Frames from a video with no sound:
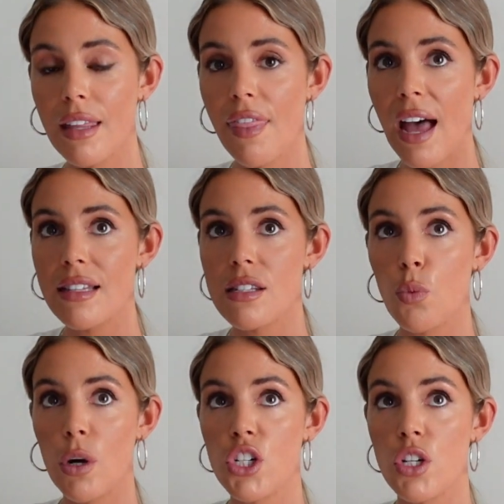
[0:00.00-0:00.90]
that's
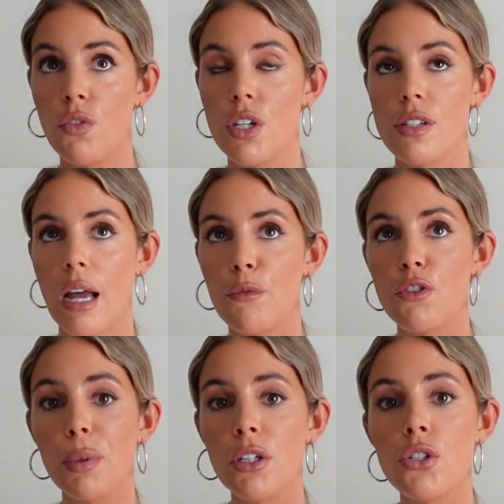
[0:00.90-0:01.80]
what she feels
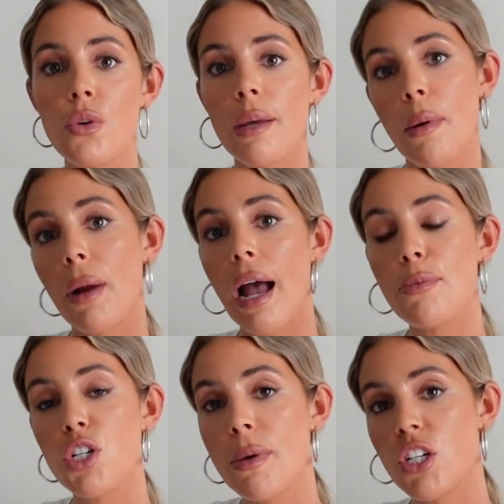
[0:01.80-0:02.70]
comfortable in doing, but
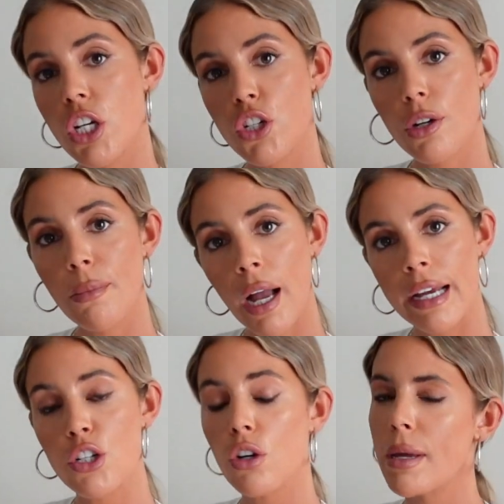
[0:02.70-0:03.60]
perhaps she might change her
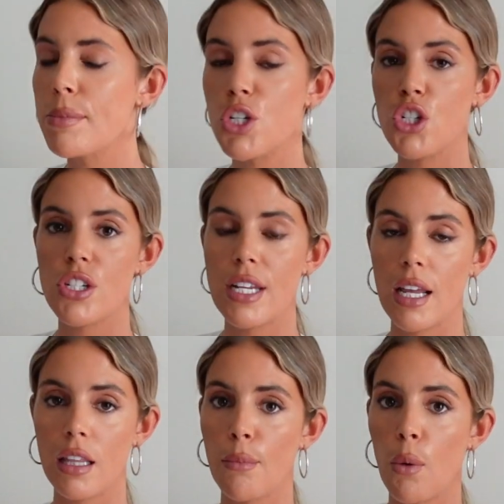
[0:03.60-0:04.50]
mind, or maybe she just did it
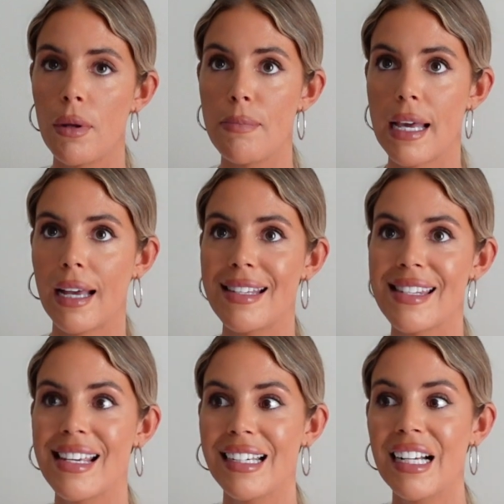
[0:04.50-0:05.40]
in the moment
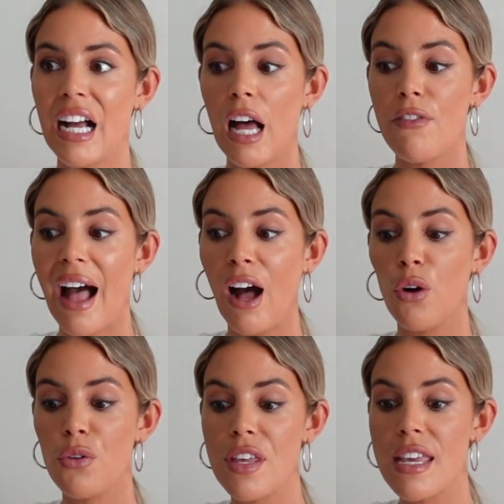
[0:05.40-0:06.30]
because of
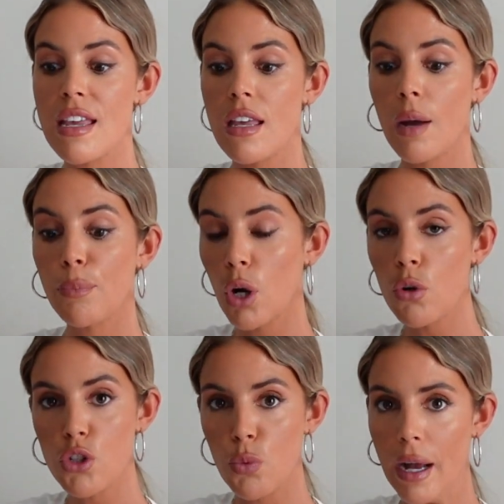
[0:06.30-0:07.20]
how the
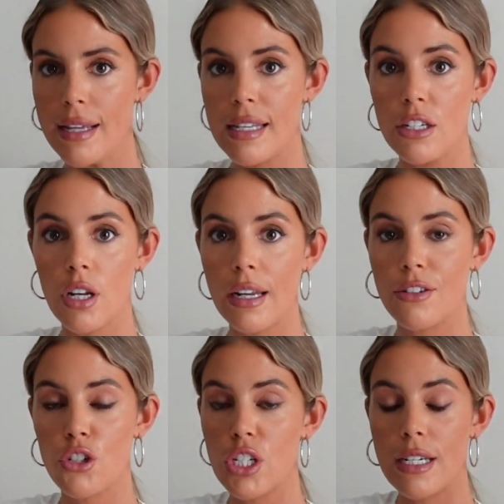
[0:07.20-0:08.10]
approach was and,
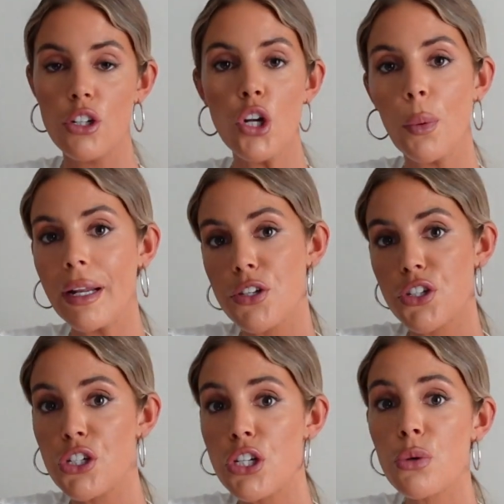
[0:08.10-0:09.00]
and she didn't know what else
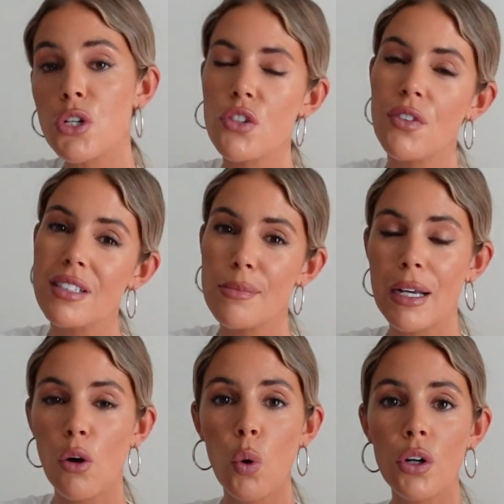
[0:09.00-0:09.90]
to do and she felt a
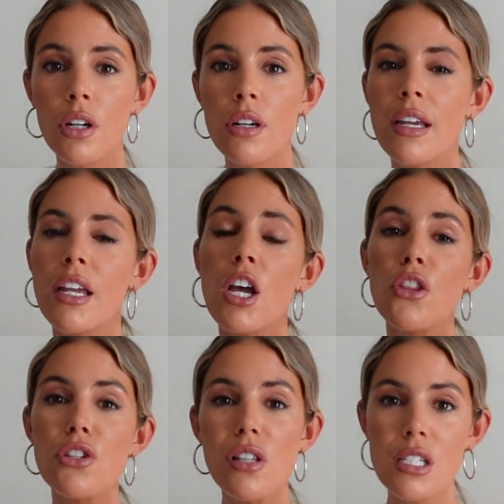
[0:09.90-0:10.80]
bit cornered.
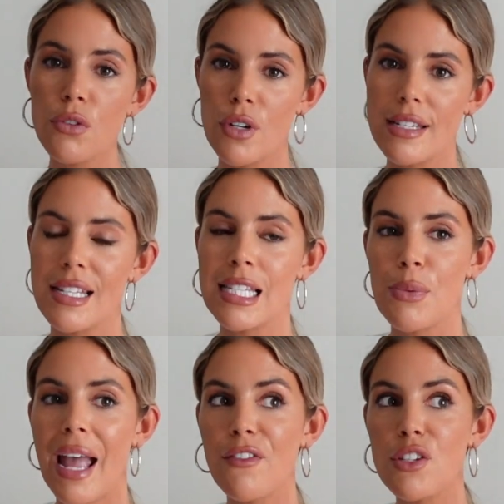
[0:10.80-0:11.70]
There's lots of reasons.
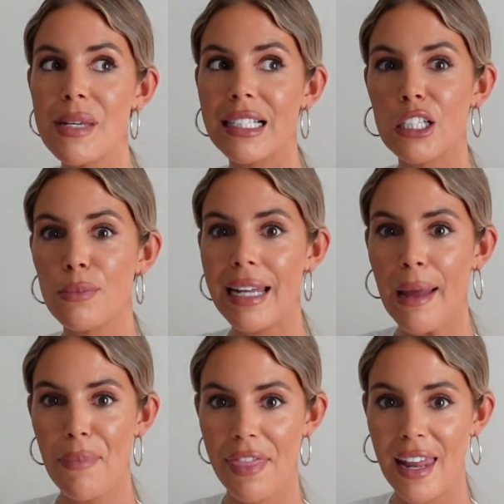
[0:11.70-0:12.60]
We have to be a little bit
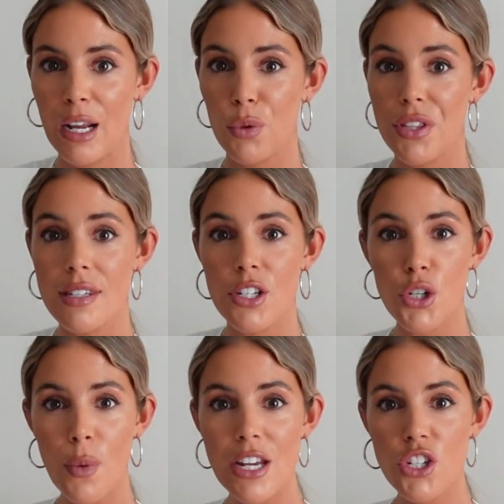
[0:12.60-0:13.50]
empathetic with the
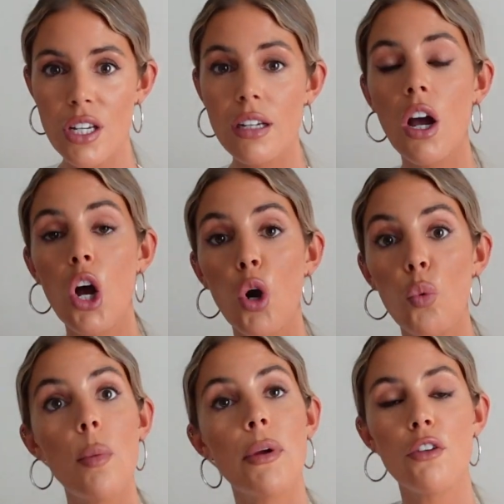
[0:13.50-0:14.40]
situation.
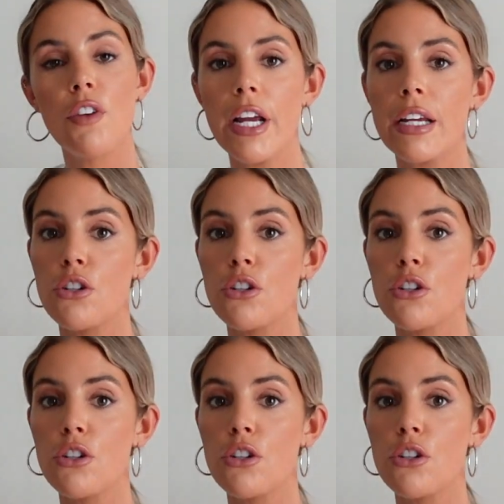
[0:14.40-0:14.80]
Women are very